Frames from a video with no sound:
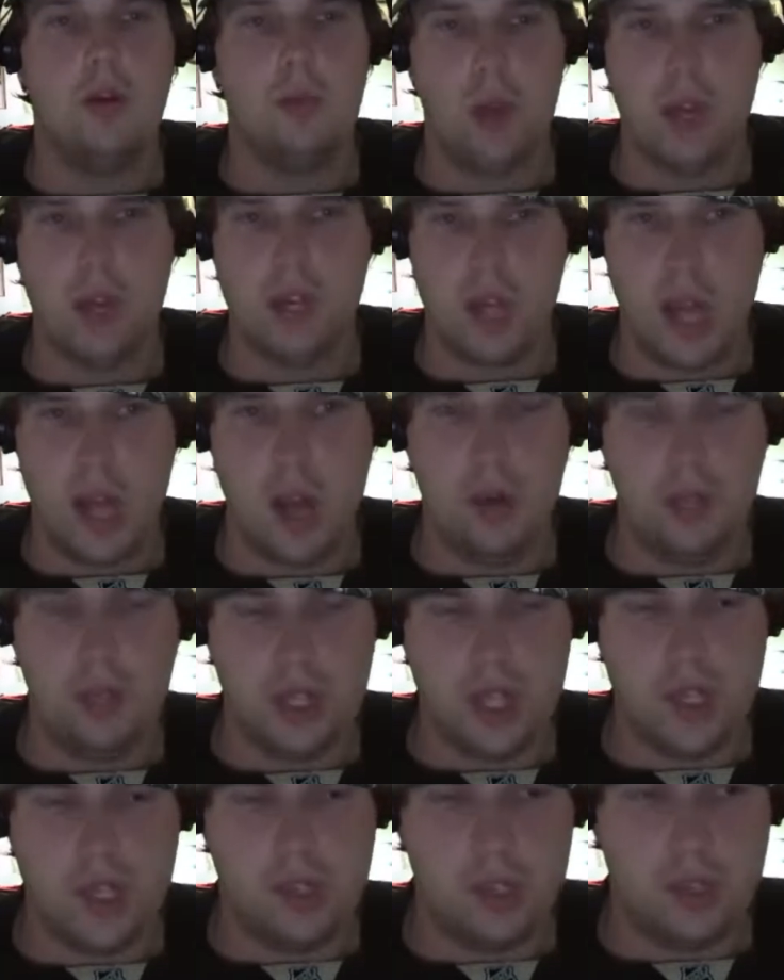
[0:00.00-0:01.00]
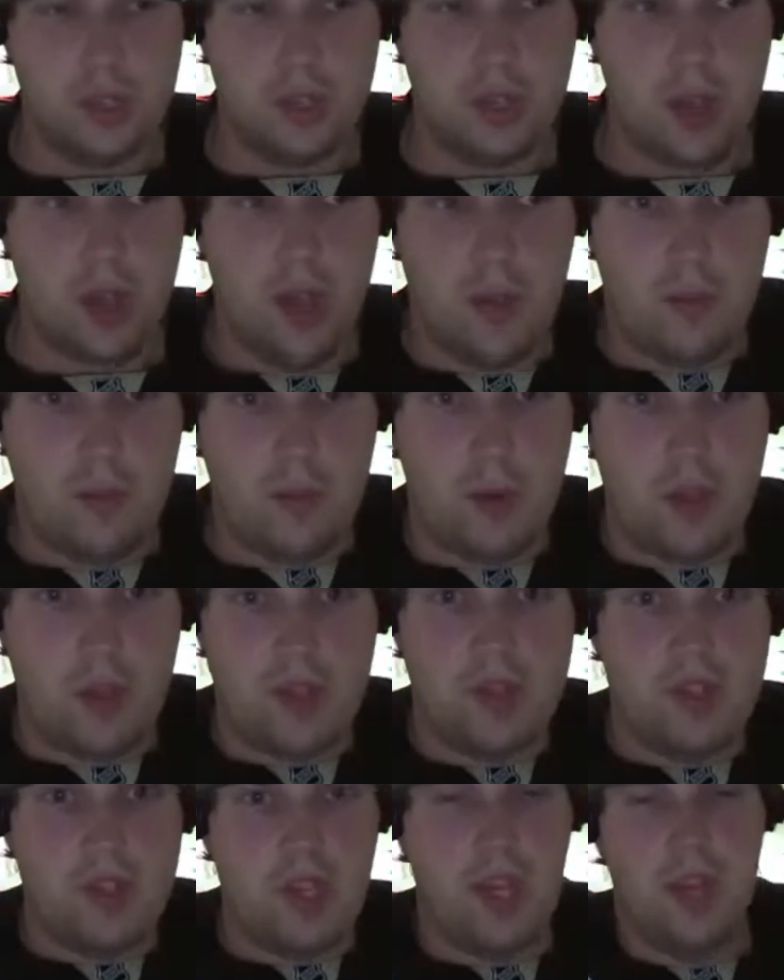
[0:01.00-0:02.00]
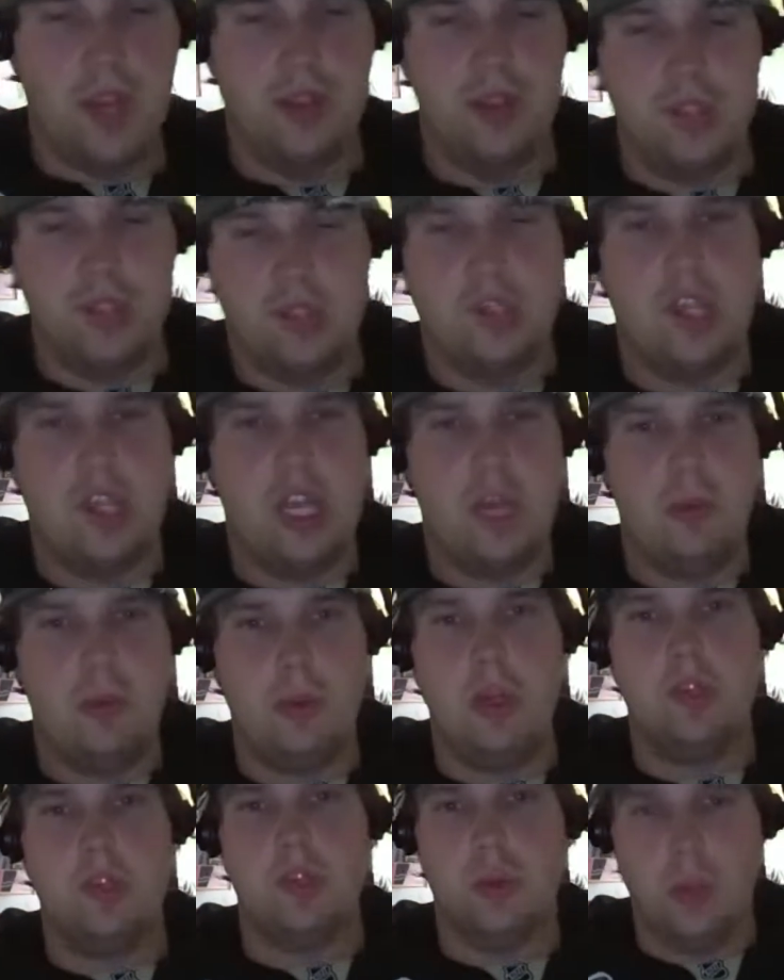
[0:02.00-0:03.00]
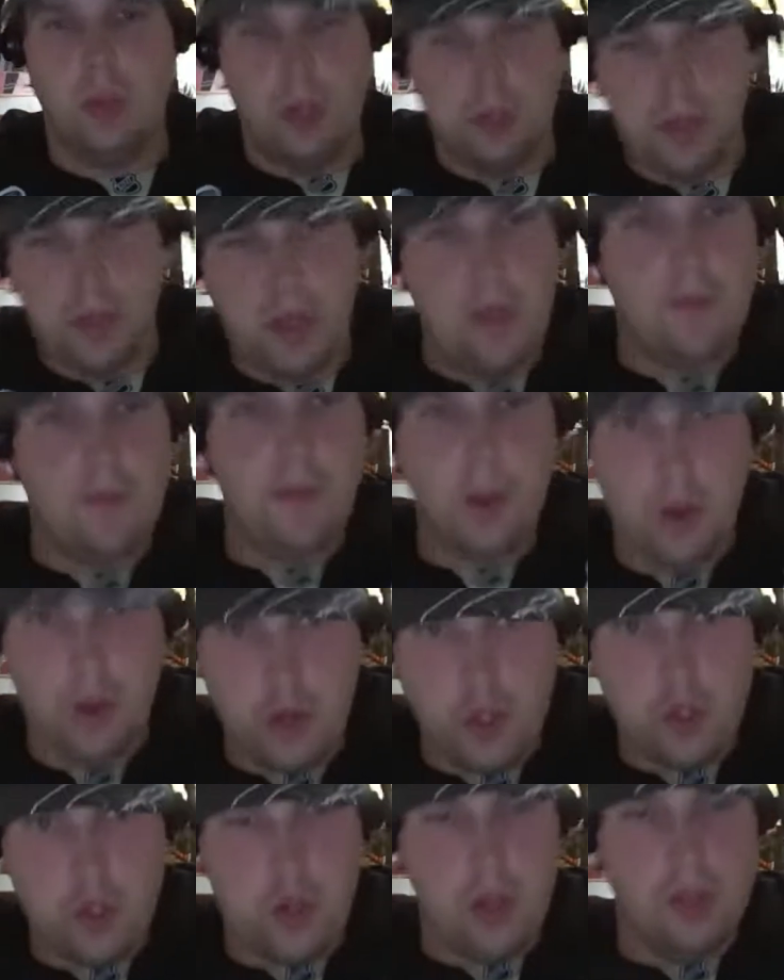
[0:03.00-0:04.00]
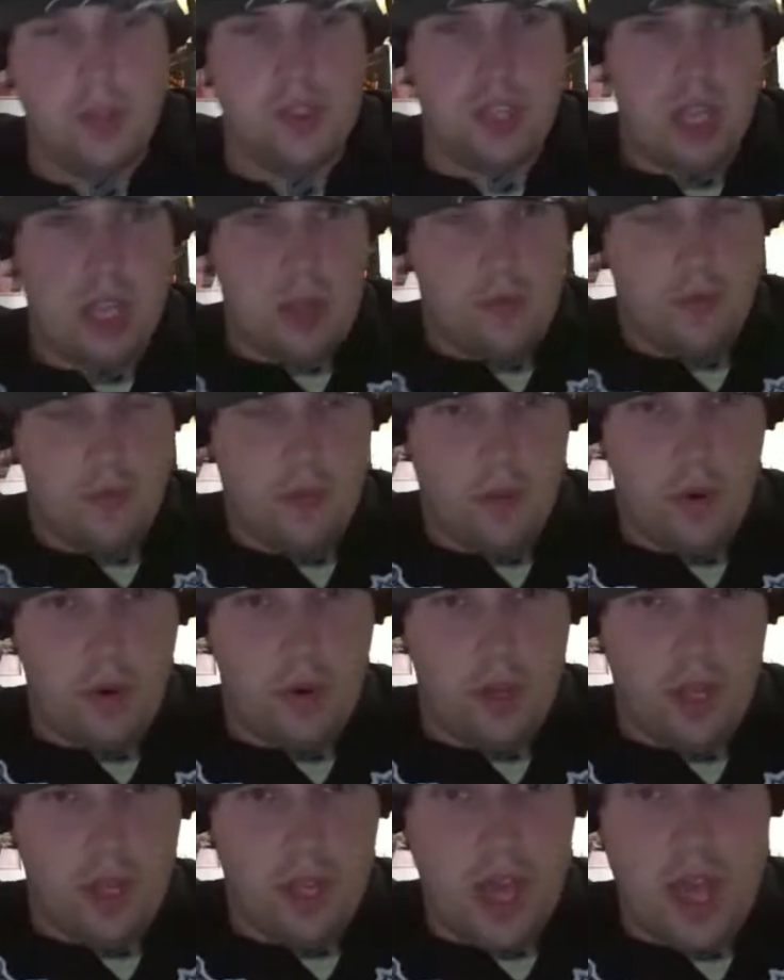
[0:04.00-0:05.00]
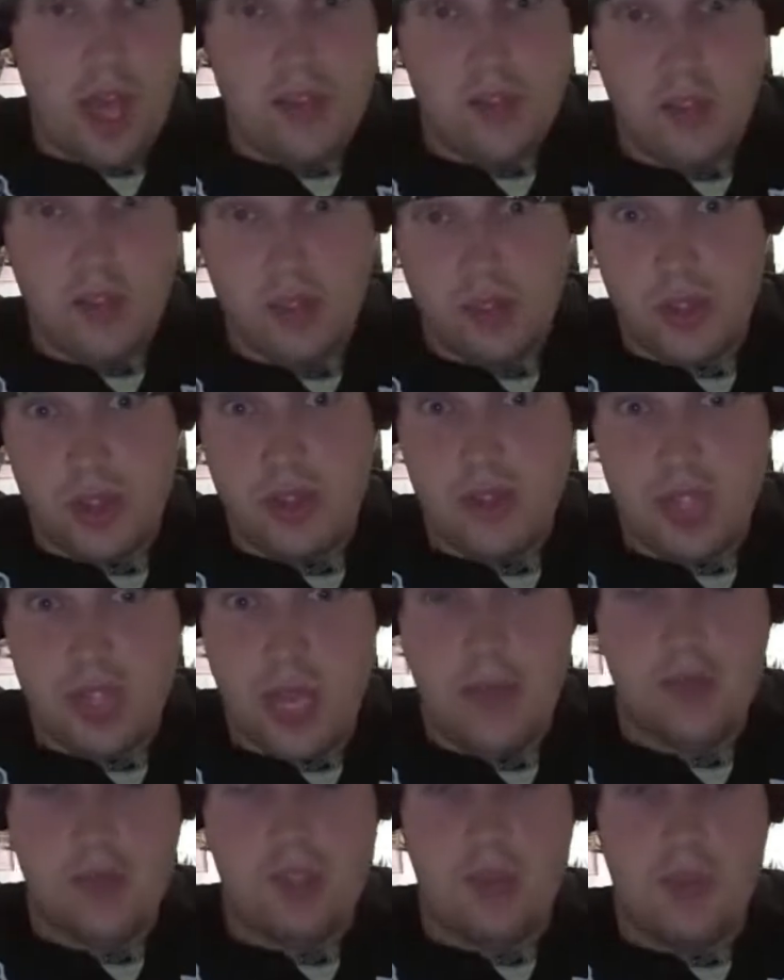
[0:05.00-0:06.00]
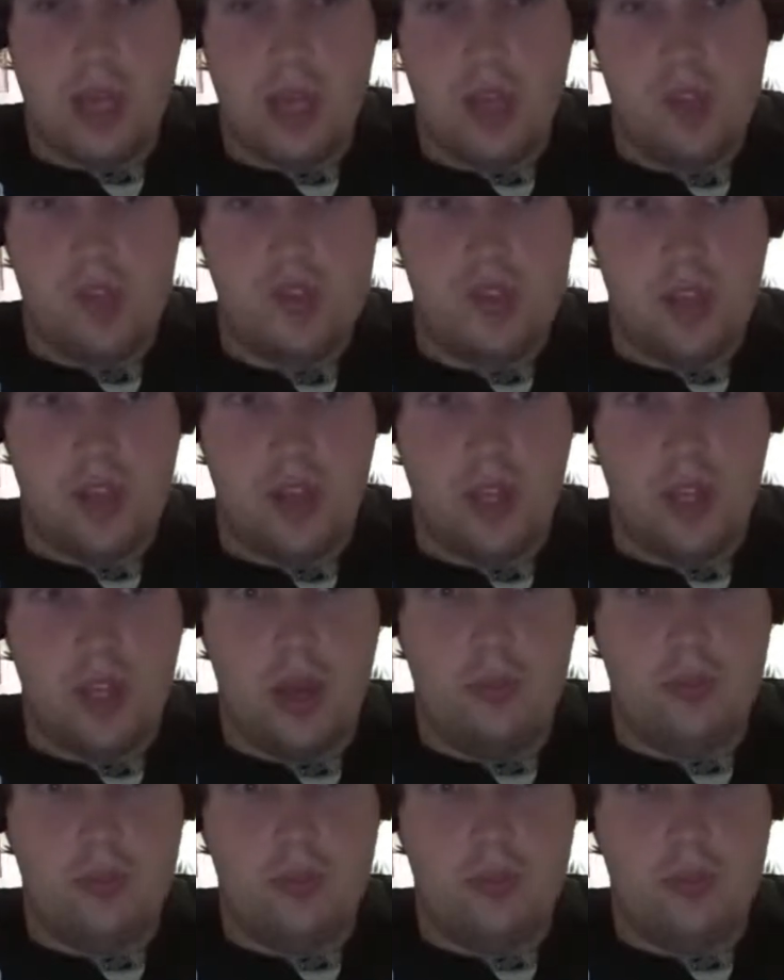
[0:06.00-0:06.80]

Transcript: right now in the Eastern Conference, and this team is going to be a very strong team. Florida has the depth to make a Stanley Cup